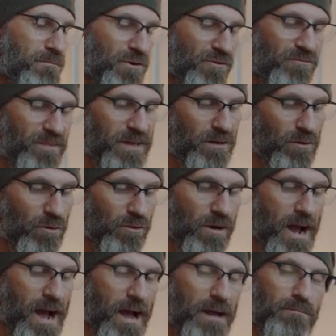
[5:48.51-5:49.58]
movement
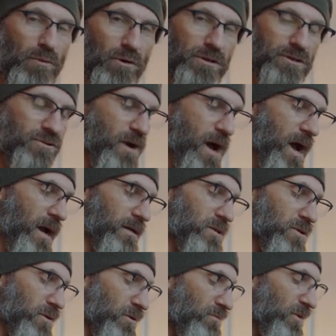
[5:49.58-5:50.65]
or add more drag
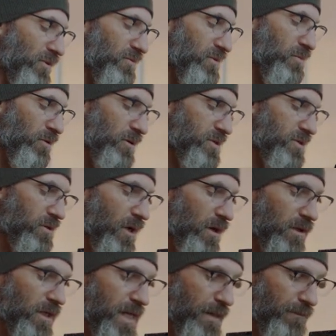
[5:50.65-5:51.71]
so it moves more
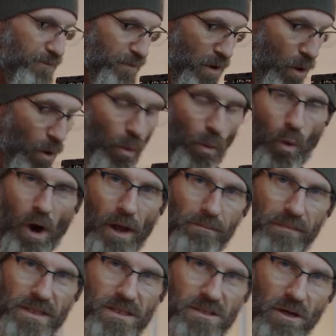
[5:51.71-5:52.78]
slowly.
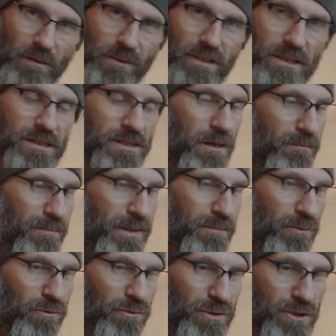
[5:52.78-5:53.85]
One misnomer that some
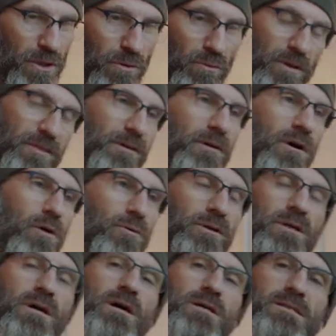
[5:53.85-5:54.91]
people will do with a lower
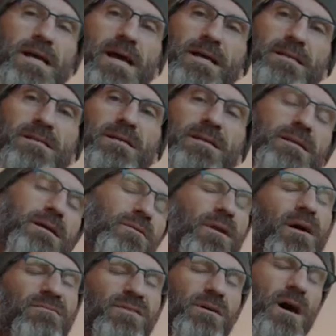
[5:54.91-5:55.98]
cost heads that
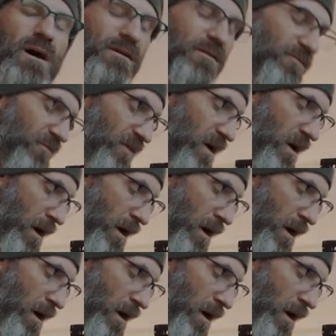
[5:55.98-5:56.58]
don't have a lot of